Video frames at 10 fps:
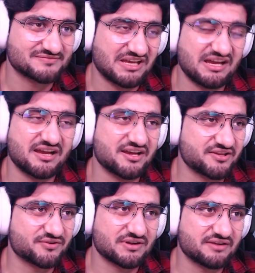Ah,
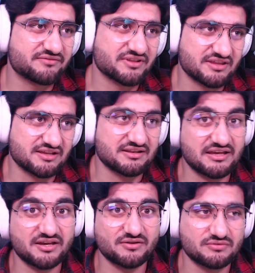you're everything
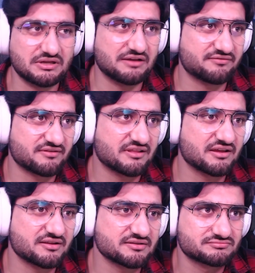now, after
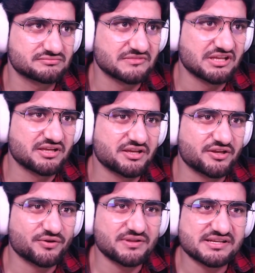that. You
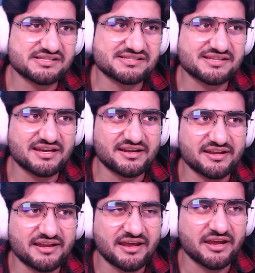know, there's this gun
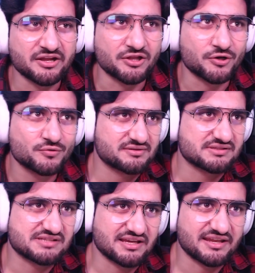in Halo.
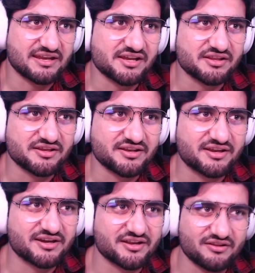It's like an alien
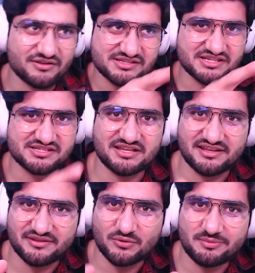gun. It looks just
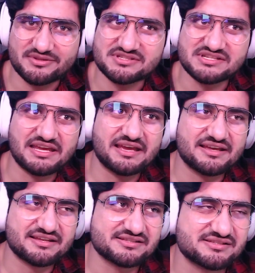like the weapons he
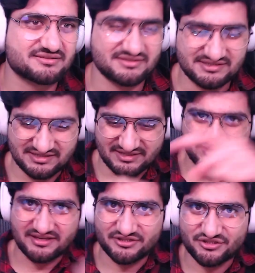has. It's like
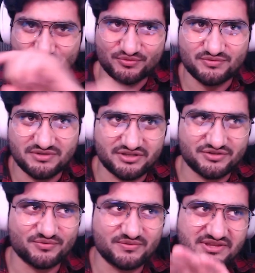that too, like
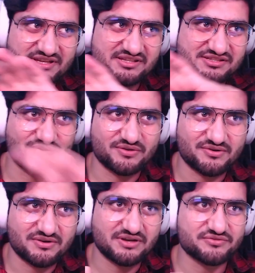two things going
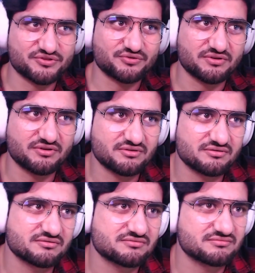around shooting
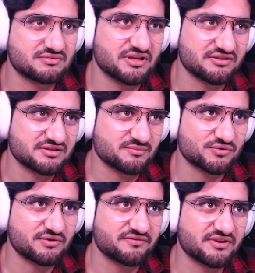at some
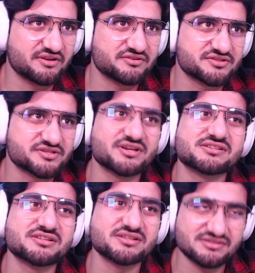sort of an energy.
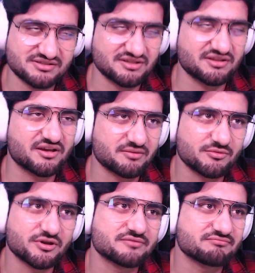Yes, he's still got him
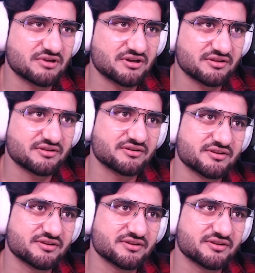on. All right, there it